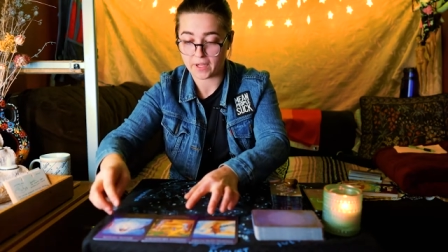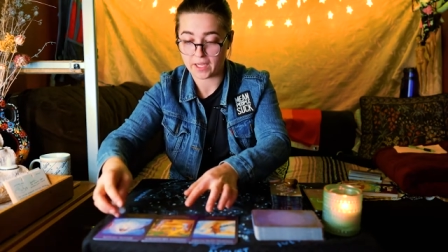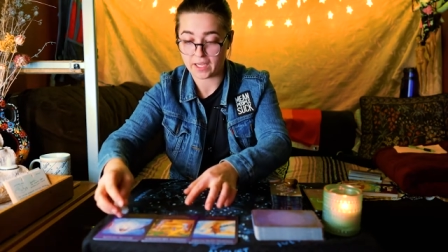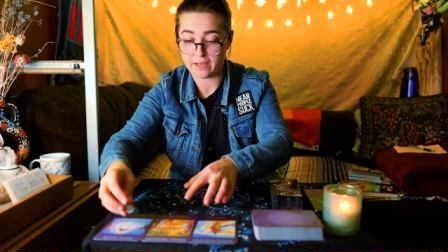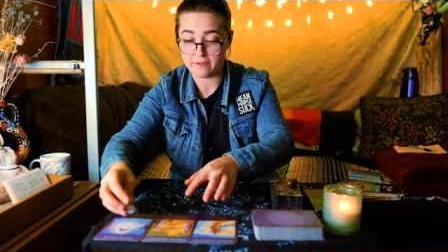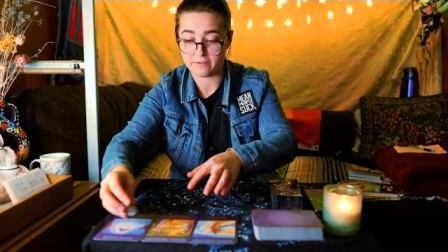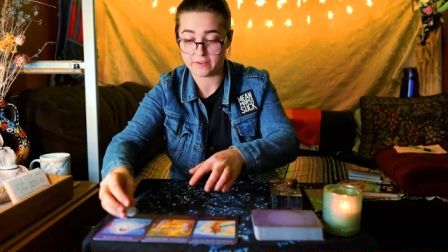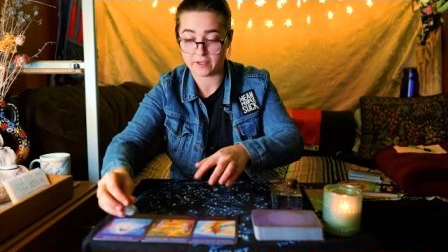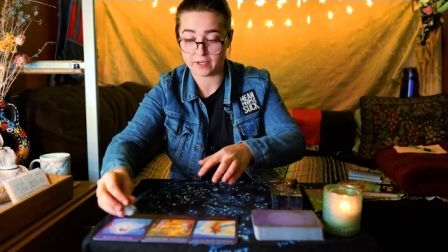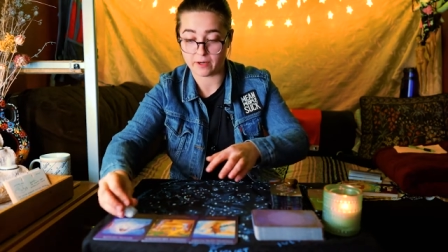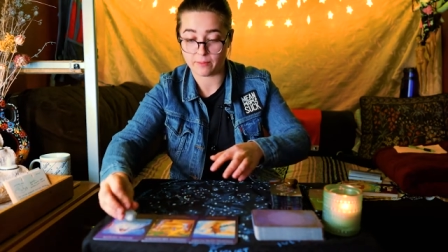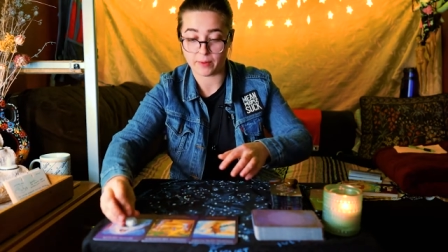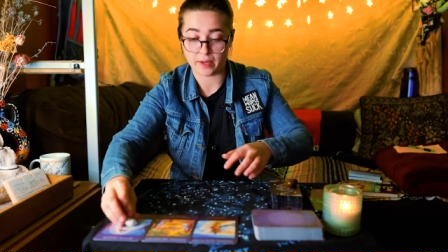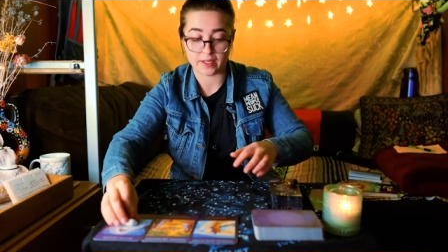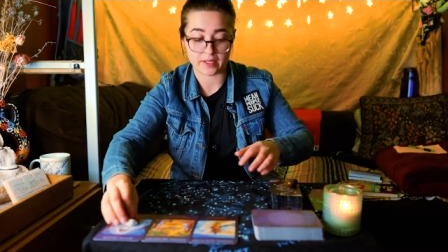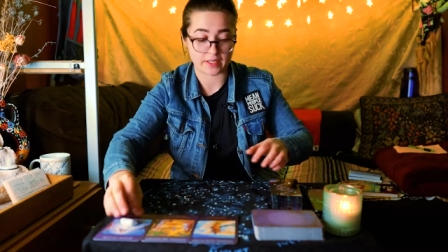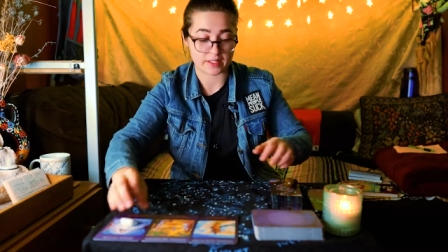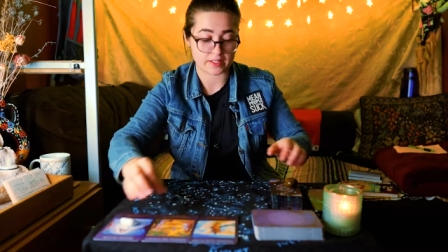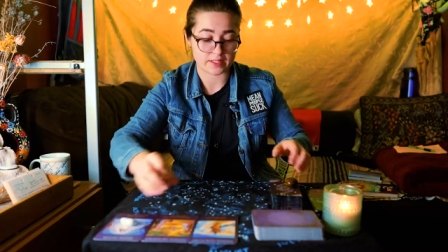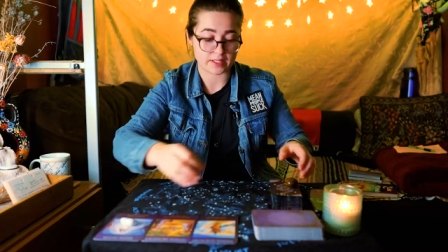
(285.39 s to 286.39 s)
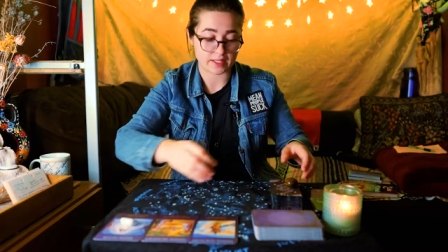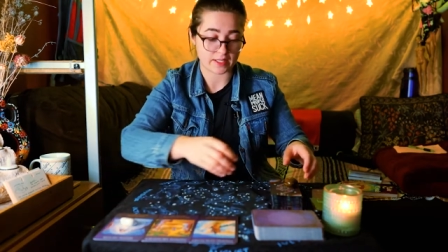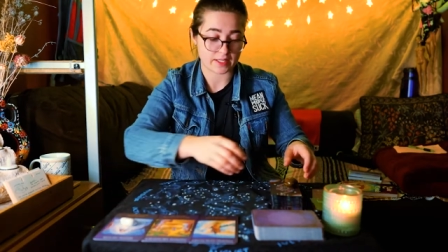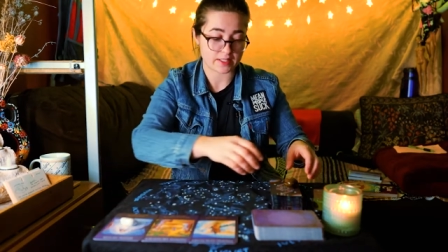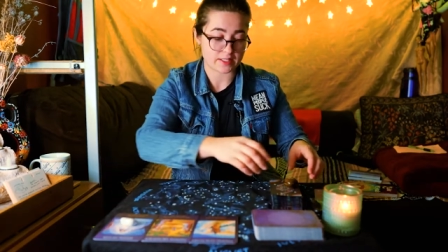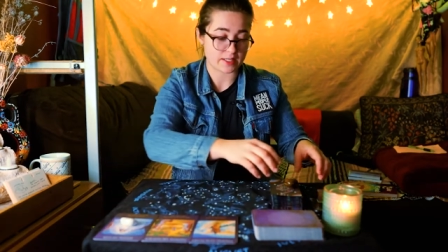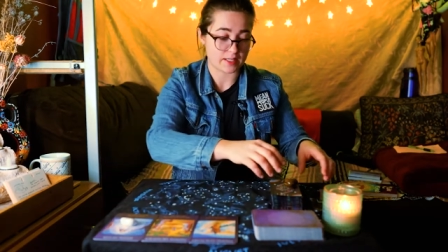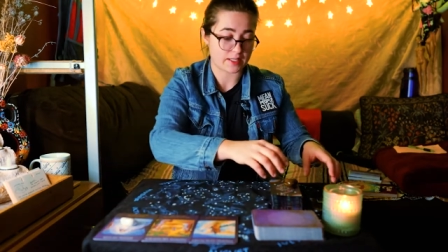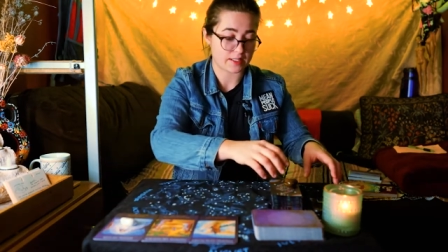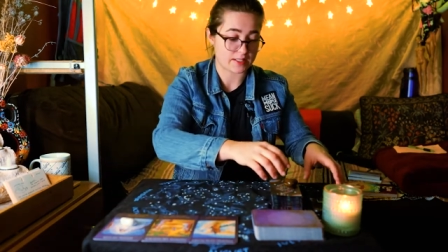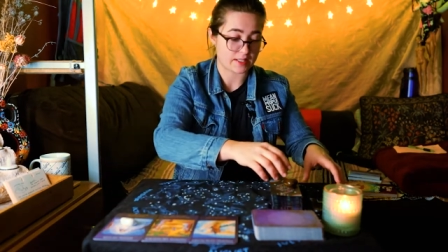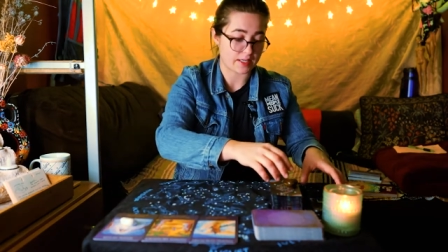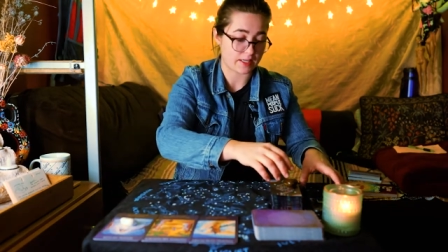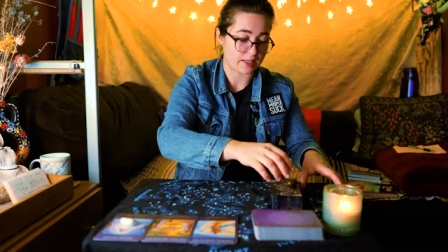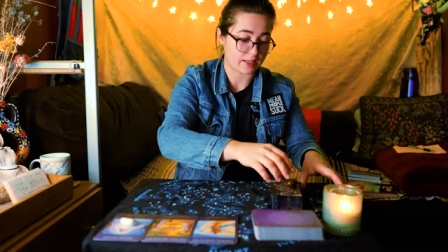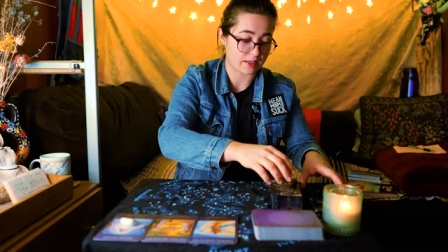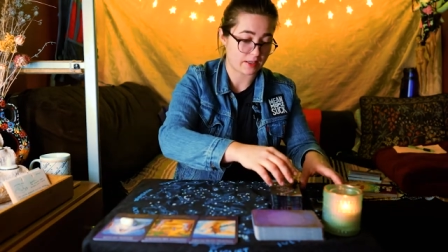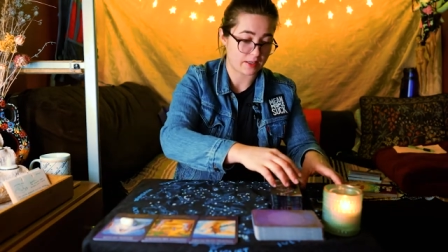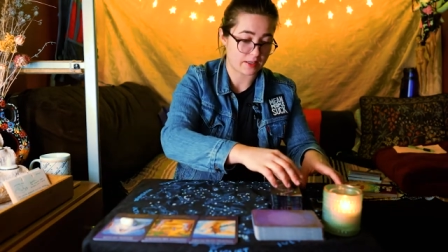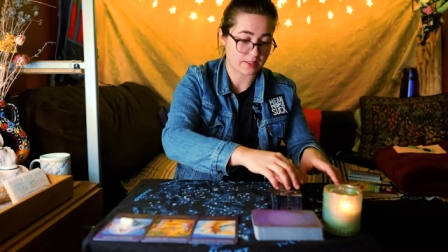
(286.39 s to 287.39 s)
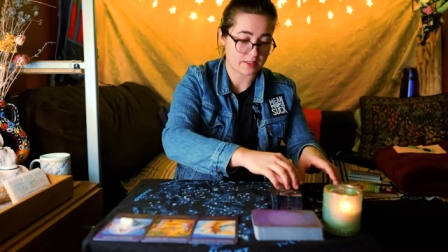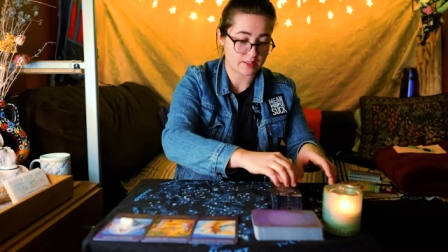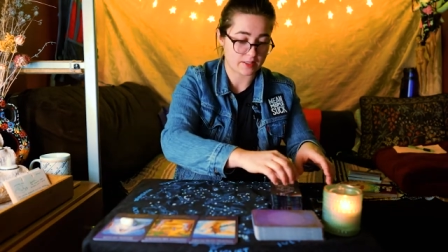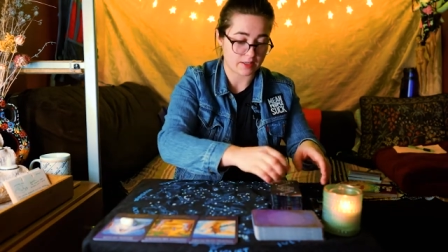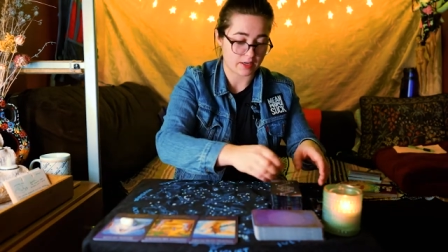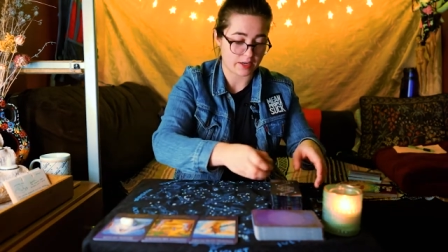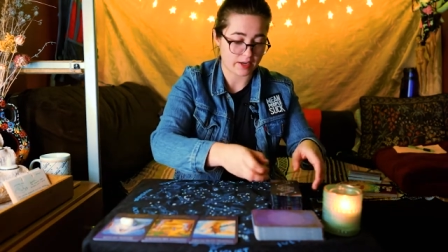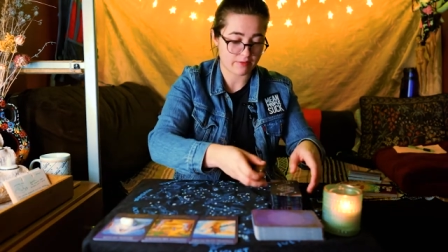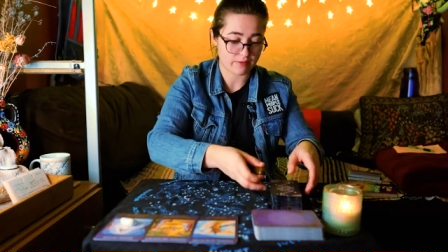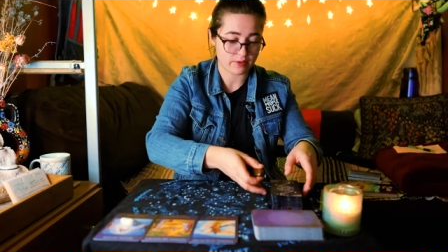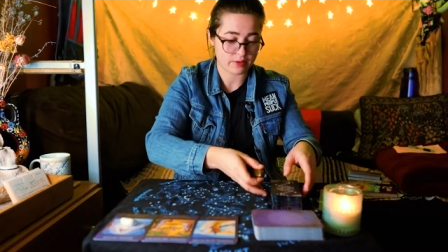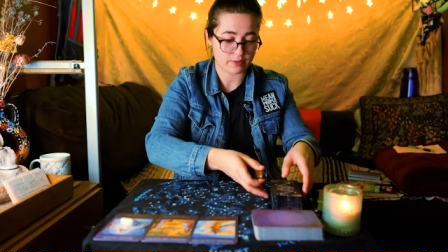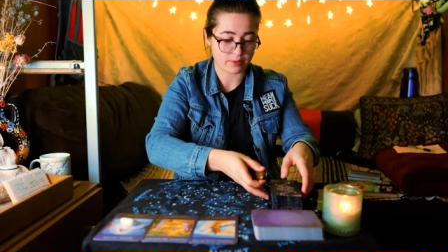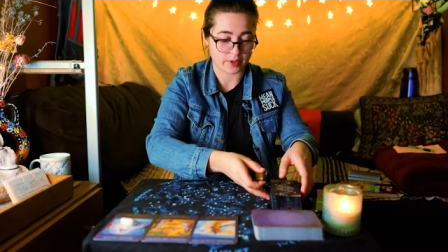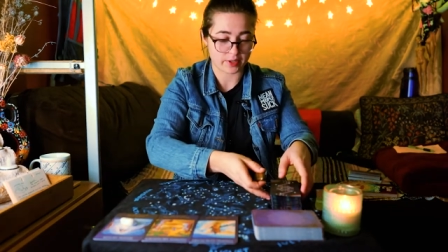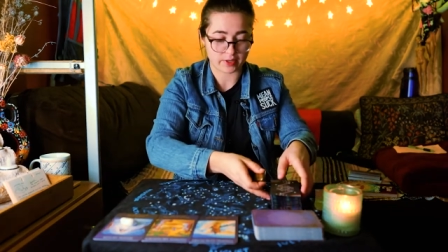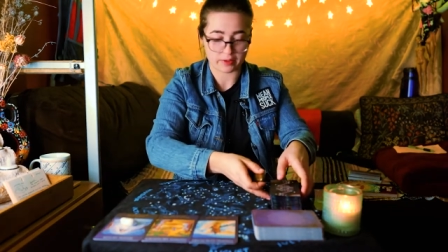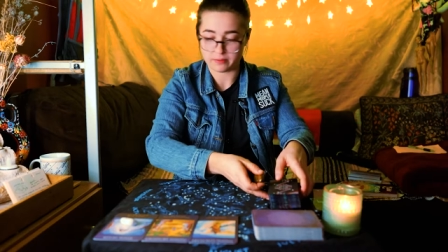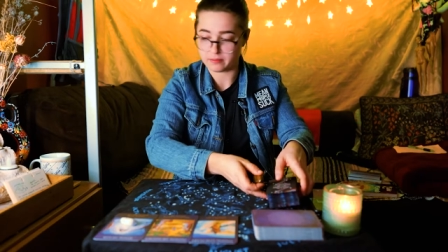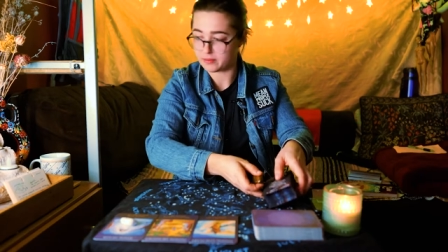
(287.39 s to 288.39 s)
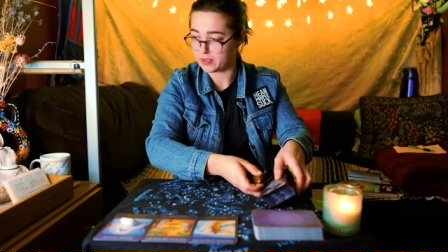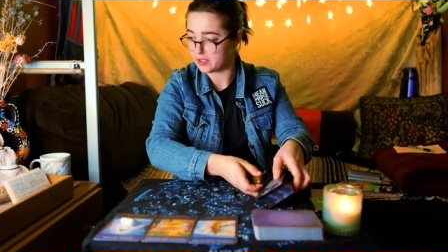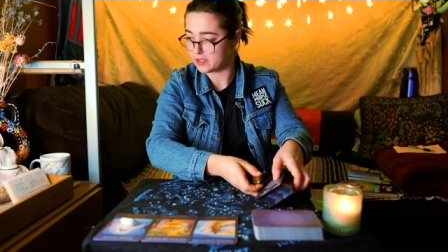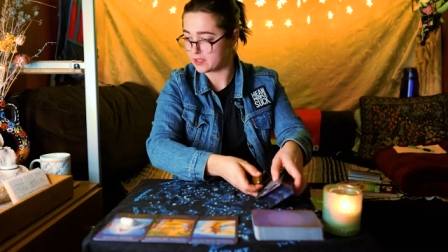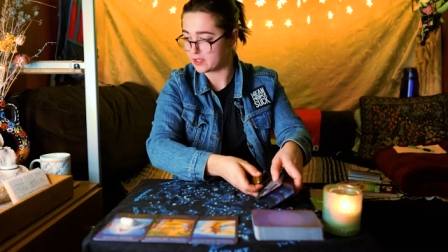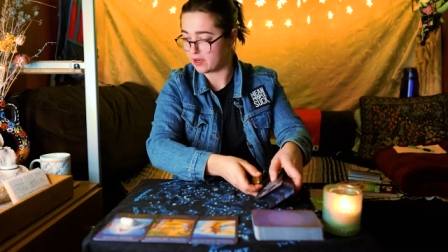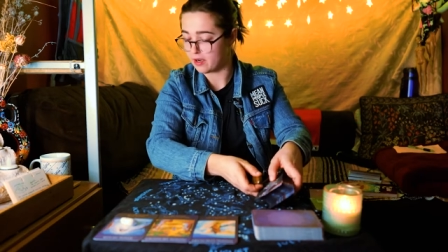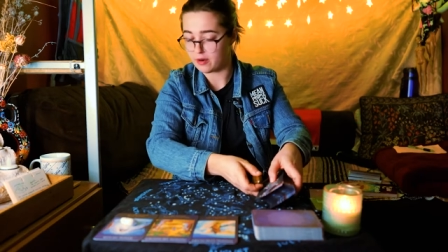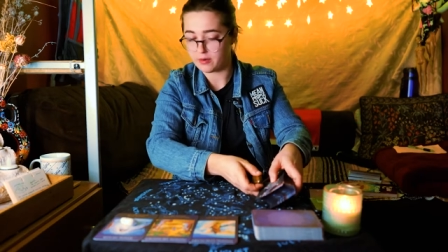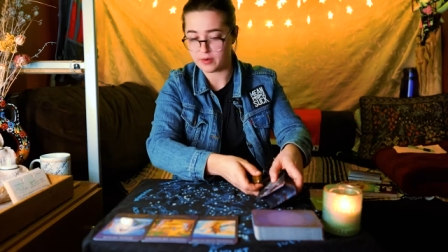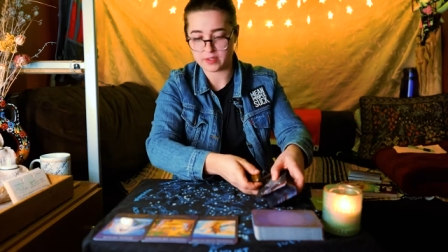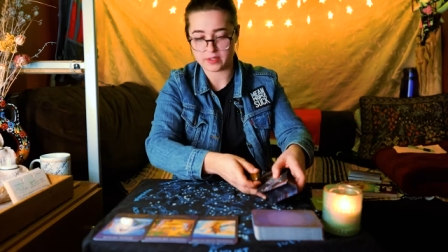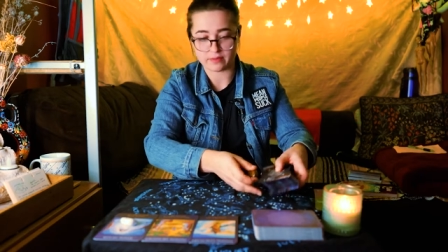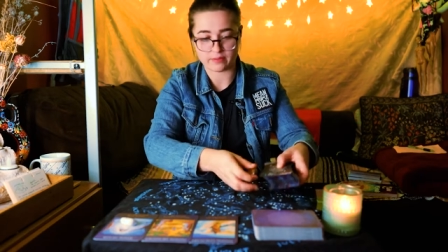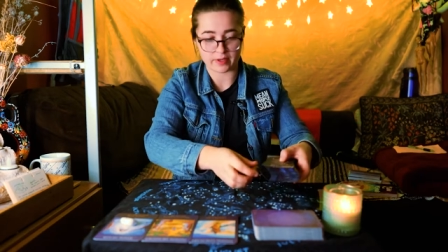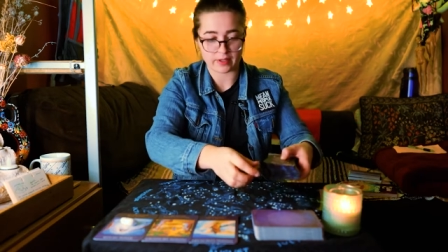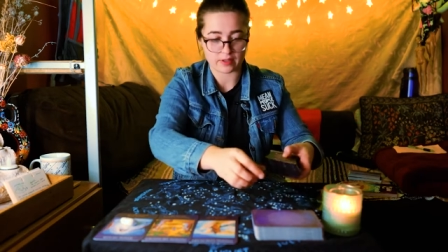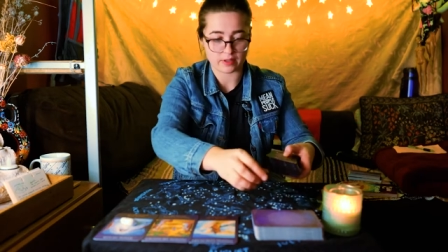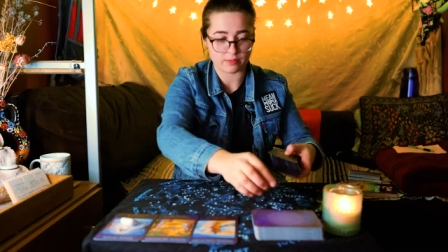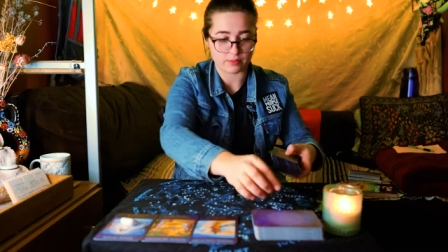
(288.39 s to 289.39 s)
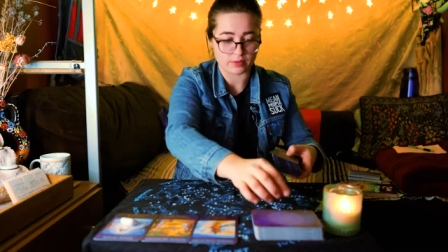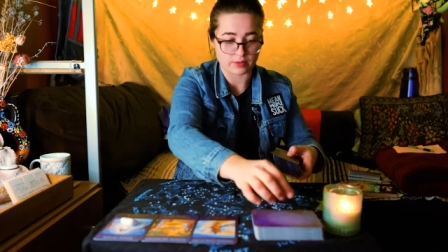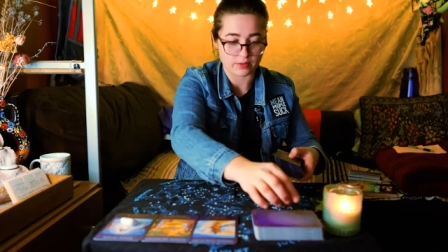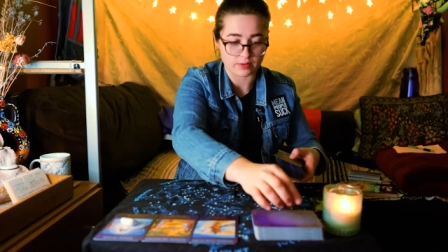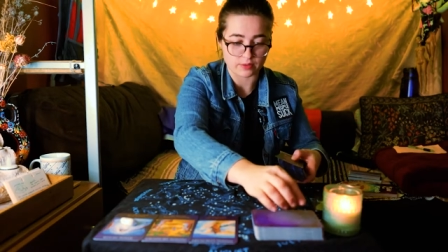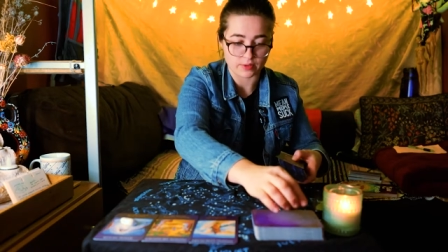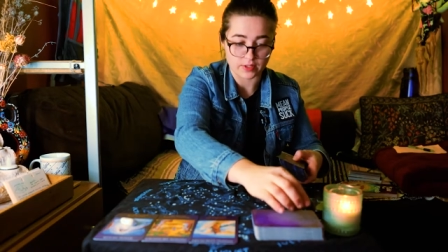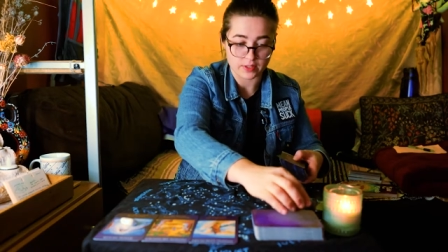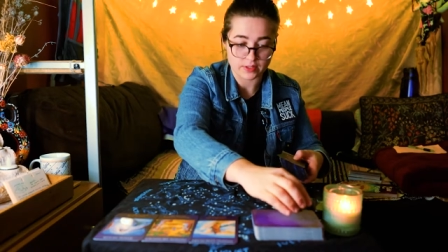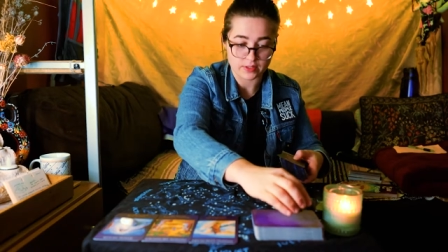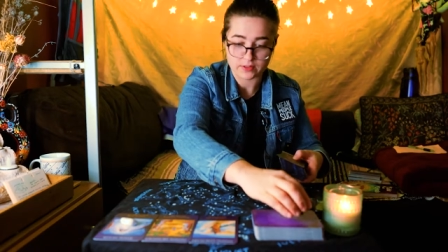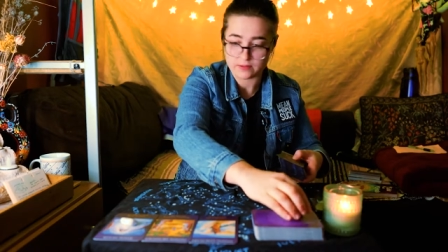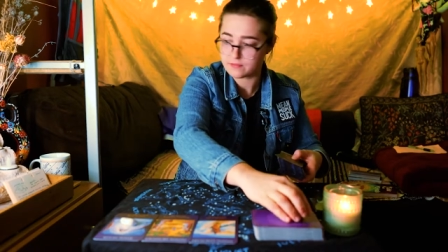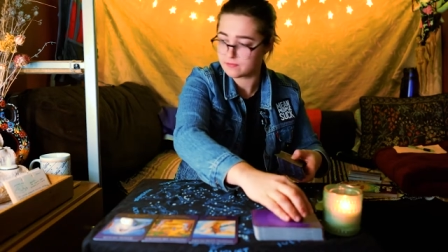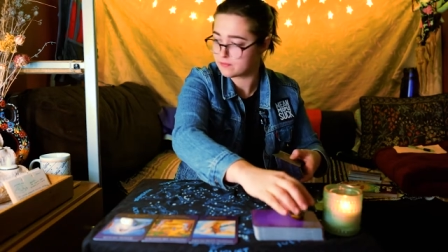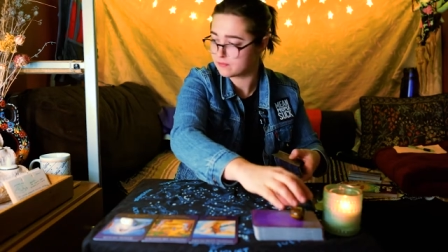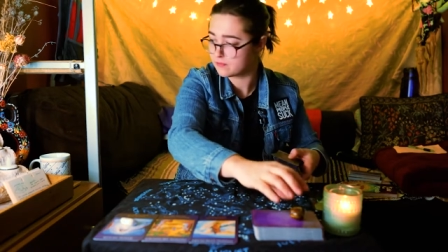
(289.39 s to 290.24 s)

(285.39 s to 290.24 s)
Infinite abundance. Like I said, it's like, it's everywhere. It's always available to us.